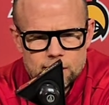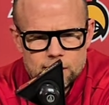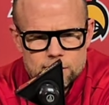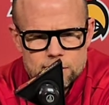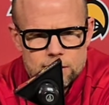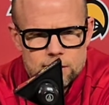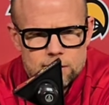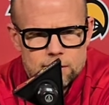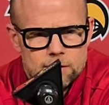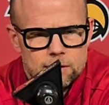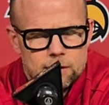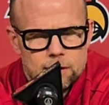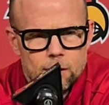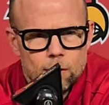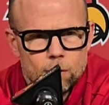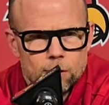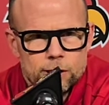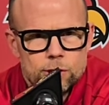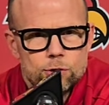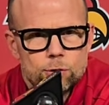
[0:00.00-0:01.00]
He's
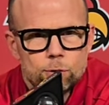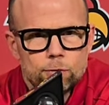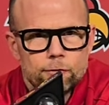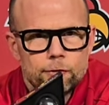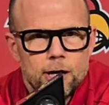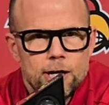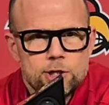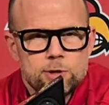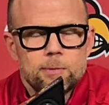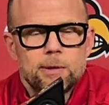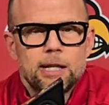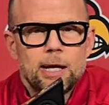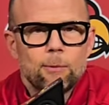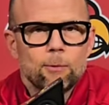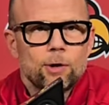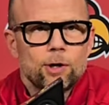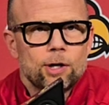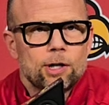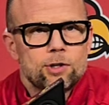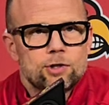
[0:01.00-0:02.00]
the only true freshman
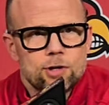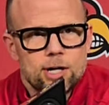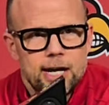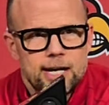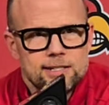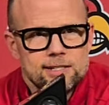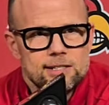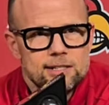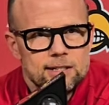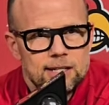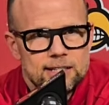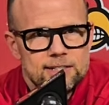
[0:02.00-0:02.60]
that we're going to dress.